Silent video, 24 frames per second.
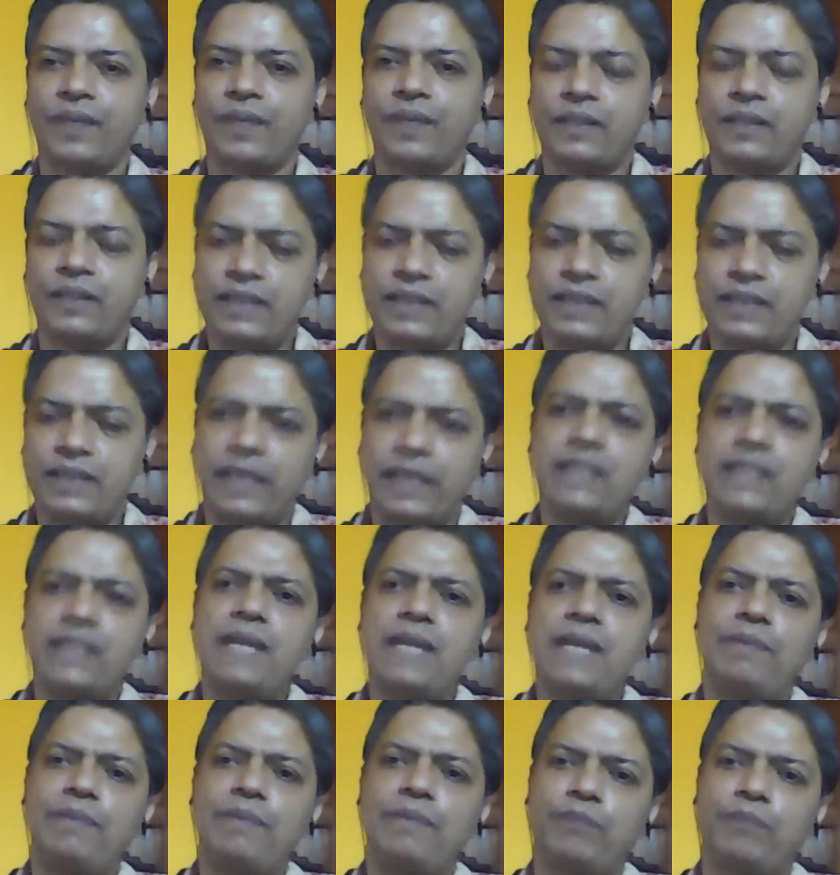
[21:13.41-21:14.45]
The second type
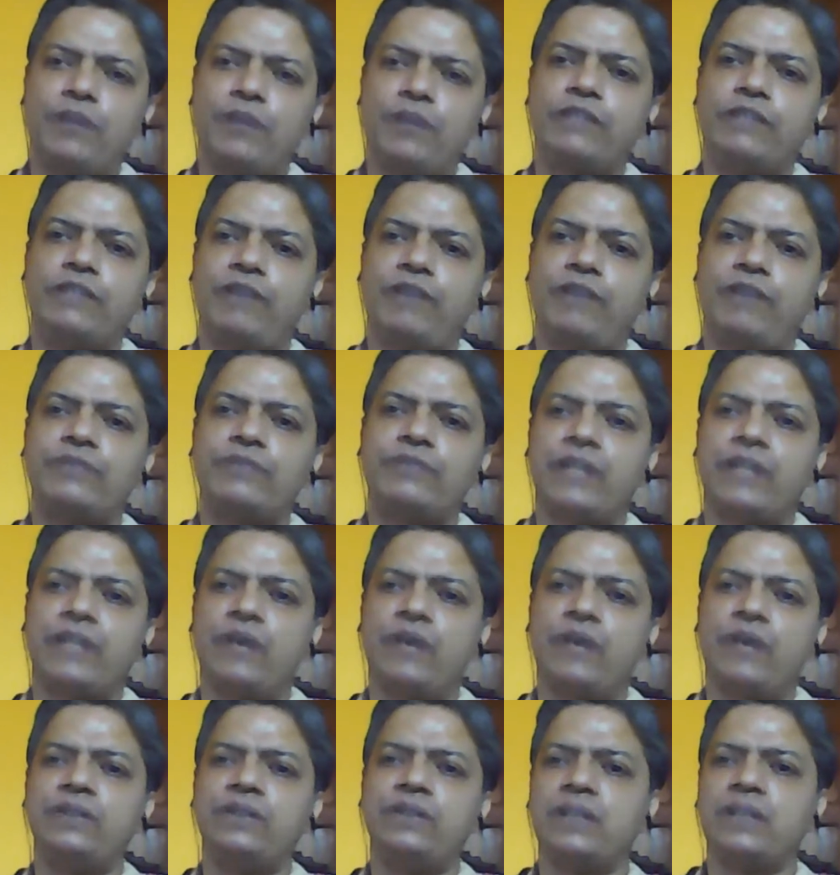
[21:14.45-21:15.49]
of plot revolves around
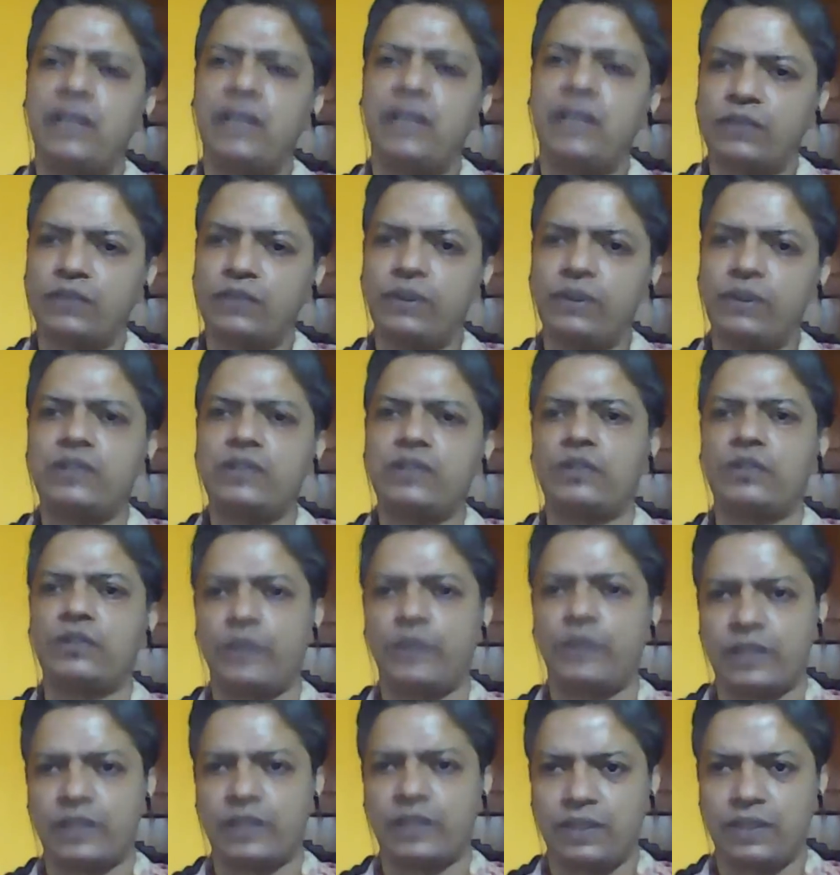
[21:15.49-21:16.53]
a twin
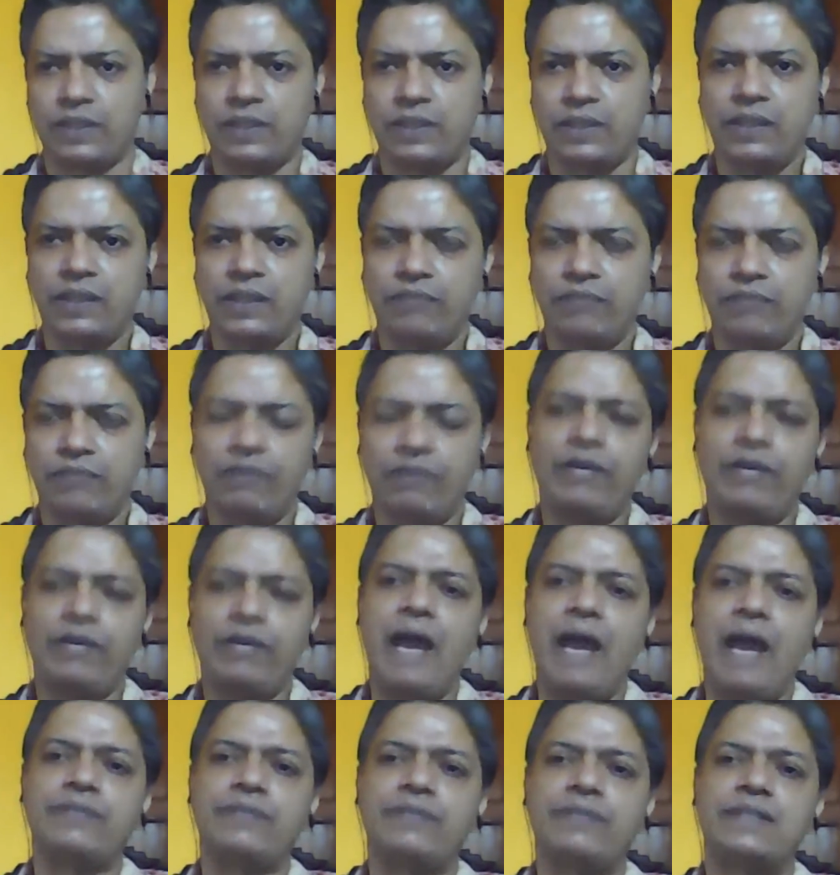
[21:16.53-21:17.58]
situation where we
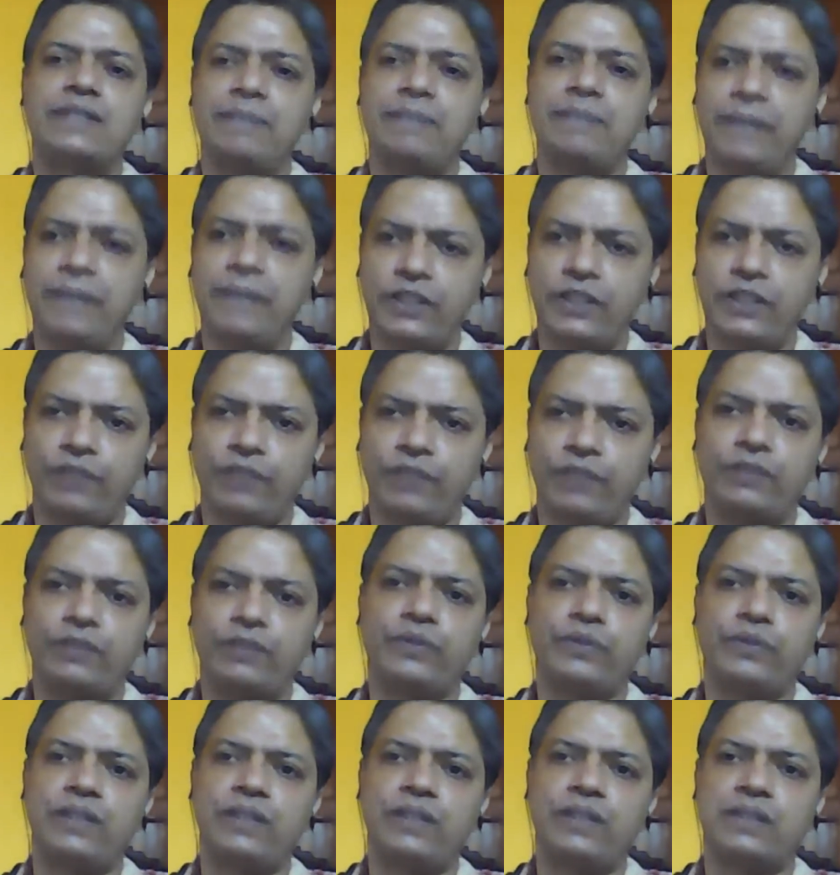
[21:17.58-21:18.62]
have the separation of the
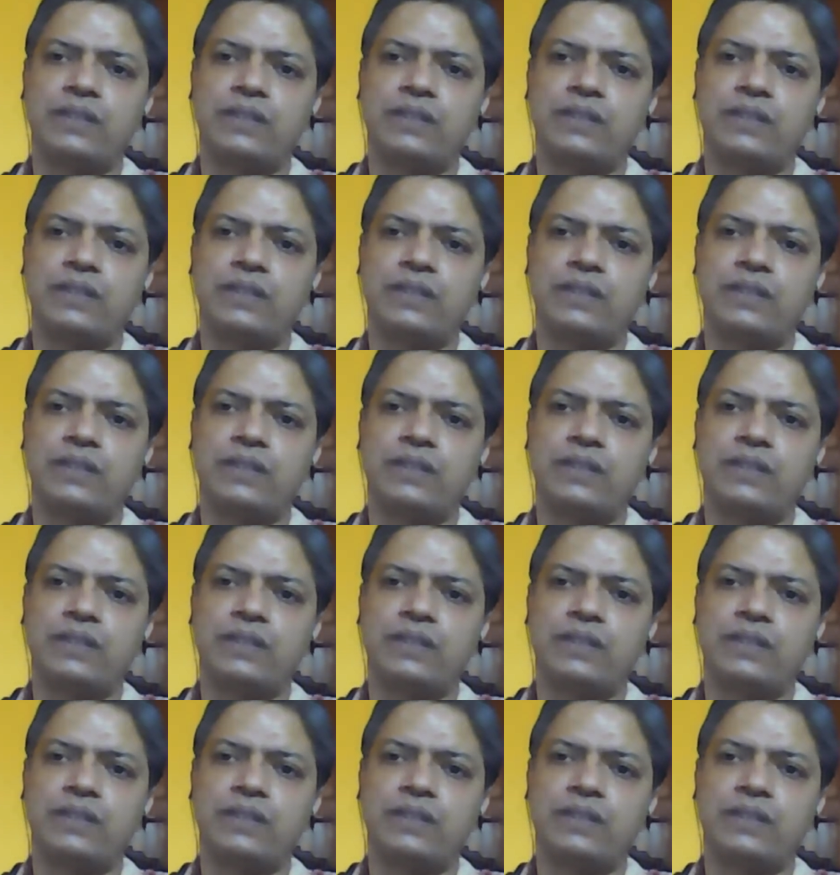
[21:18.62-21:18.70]
twins